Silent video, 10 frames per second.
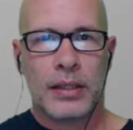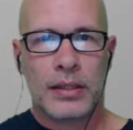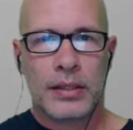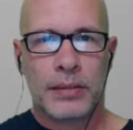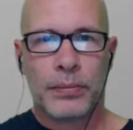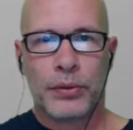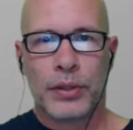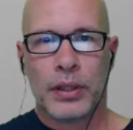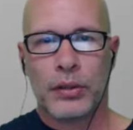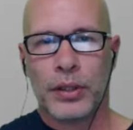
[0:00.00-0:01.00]

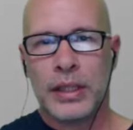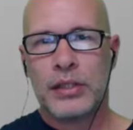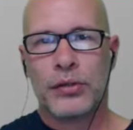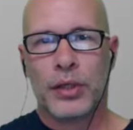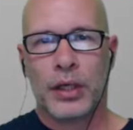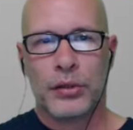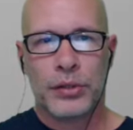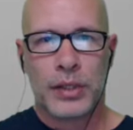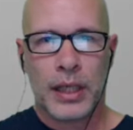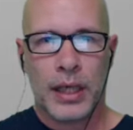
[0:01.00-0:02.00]
simpler or easier to
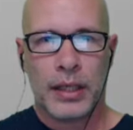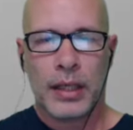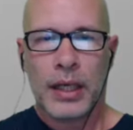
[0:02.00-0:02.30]
understand,